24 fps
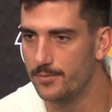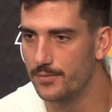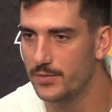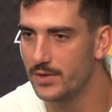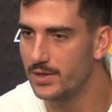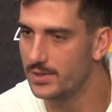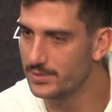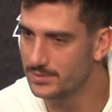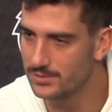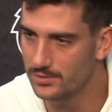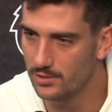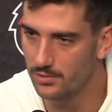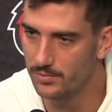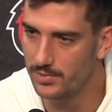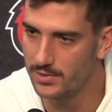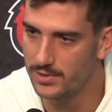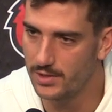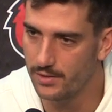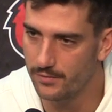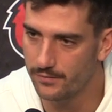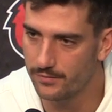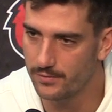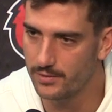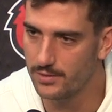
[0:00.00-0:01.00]
it is a little bit
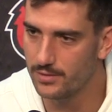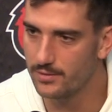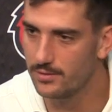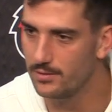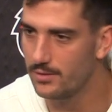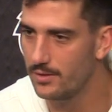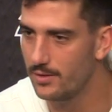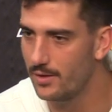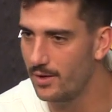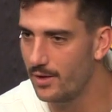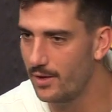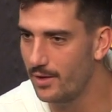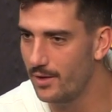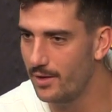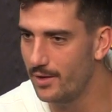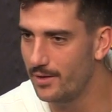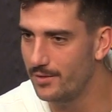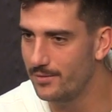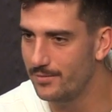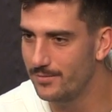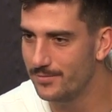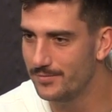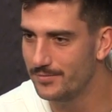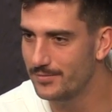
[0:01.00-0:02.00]
different.
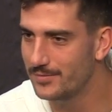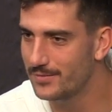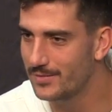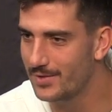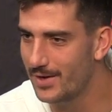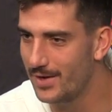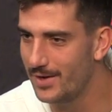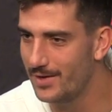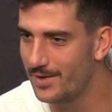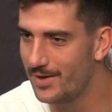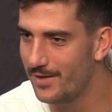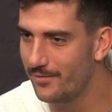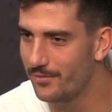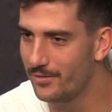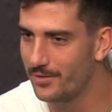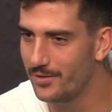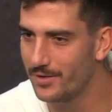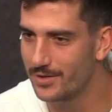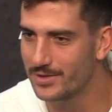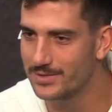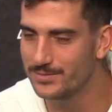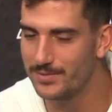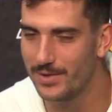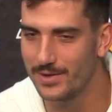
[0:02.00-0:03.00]
Kind of never
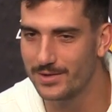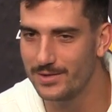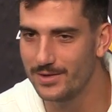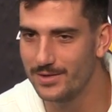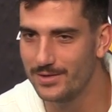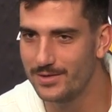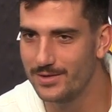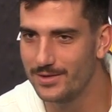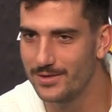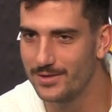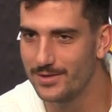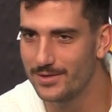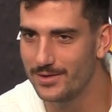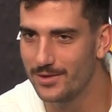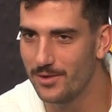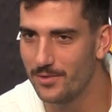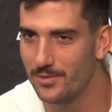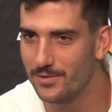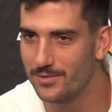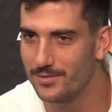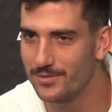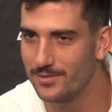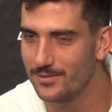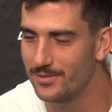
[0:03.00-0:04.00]
expected to
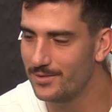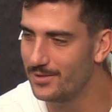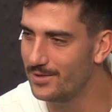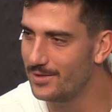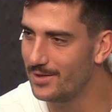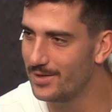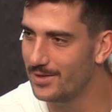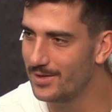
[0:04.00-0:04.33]
go into